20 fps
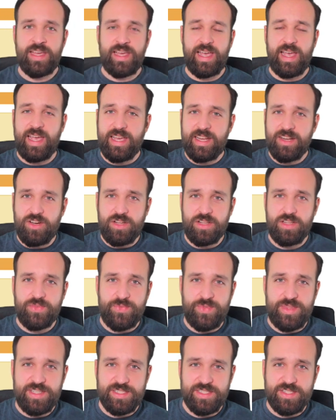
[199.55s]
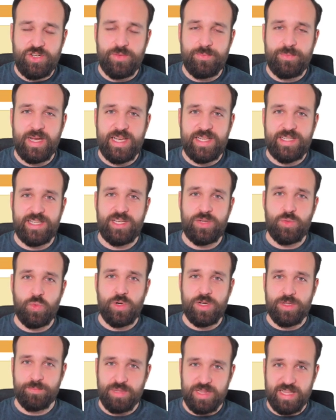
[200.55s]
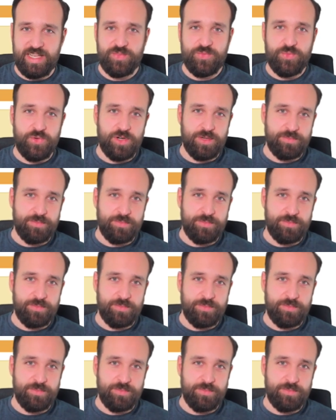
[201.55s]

and all of this combined in one platform.